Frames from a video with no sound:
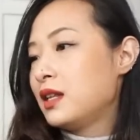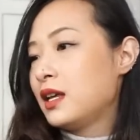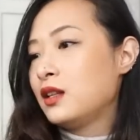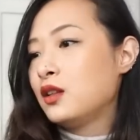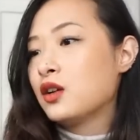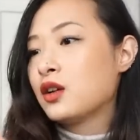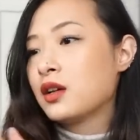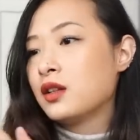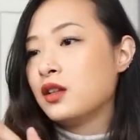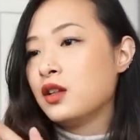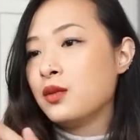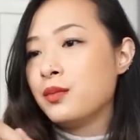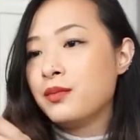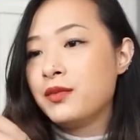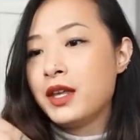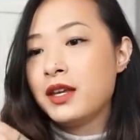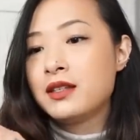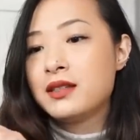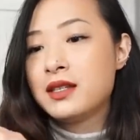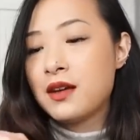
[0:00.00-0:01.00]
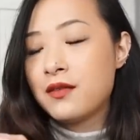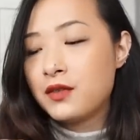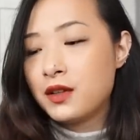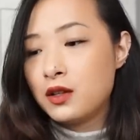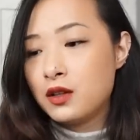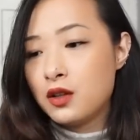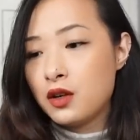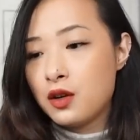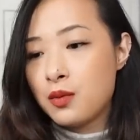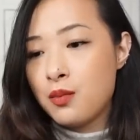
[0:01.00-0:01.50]
They look a little, they
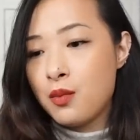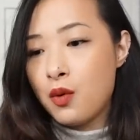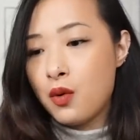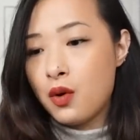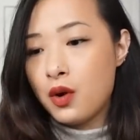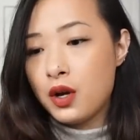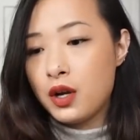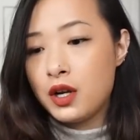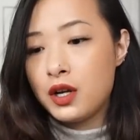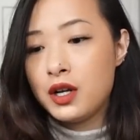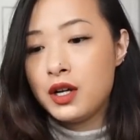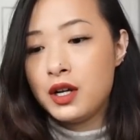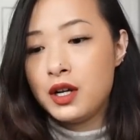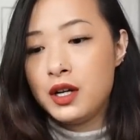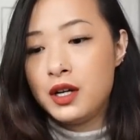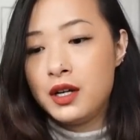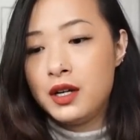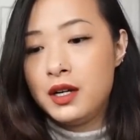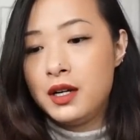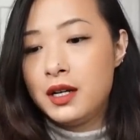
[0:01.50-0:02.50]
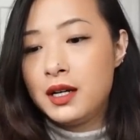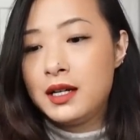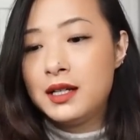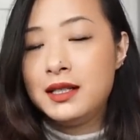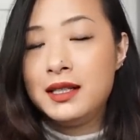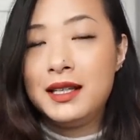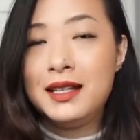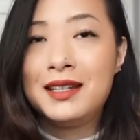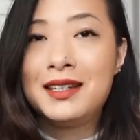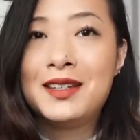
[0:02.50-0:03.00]
definitely look more
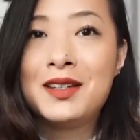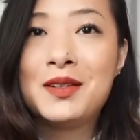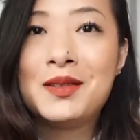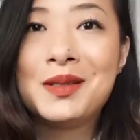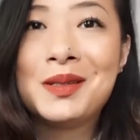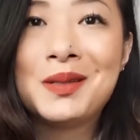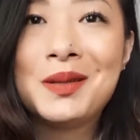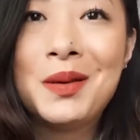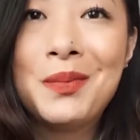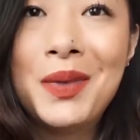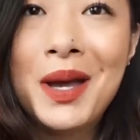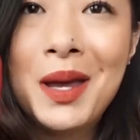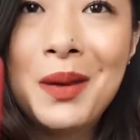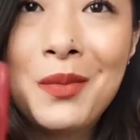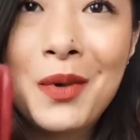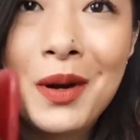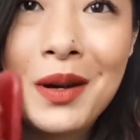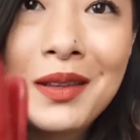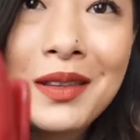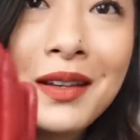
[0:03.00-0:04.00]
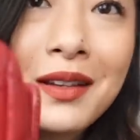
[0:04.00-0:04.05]
clean. There's a pen mark